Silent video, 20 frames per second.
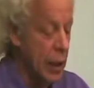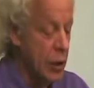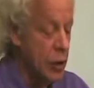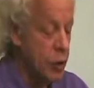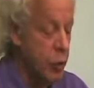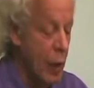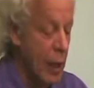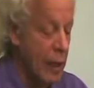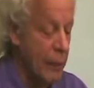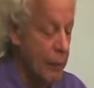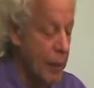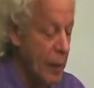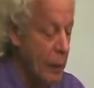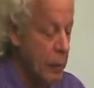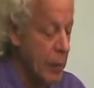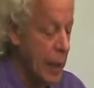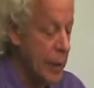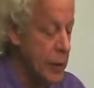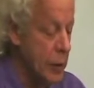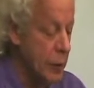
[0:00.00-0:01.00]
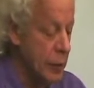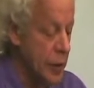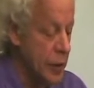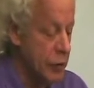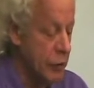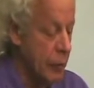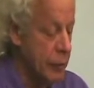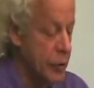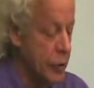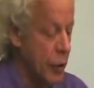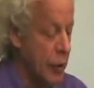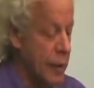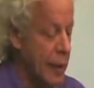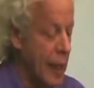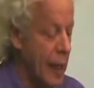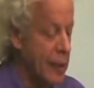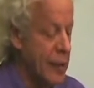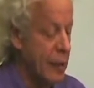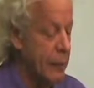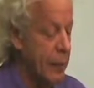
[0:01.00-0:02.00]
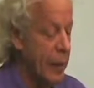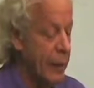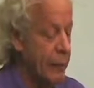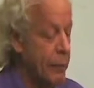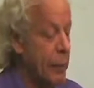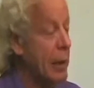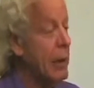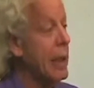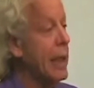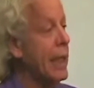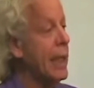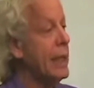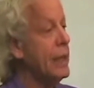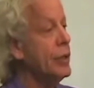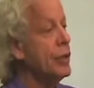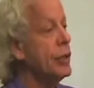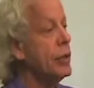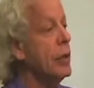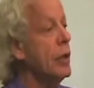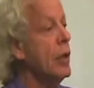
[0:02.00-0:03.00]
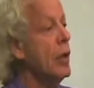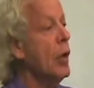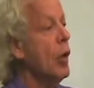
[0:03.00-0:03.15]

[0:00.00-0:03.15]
20 people I knew in these groups turned out to be police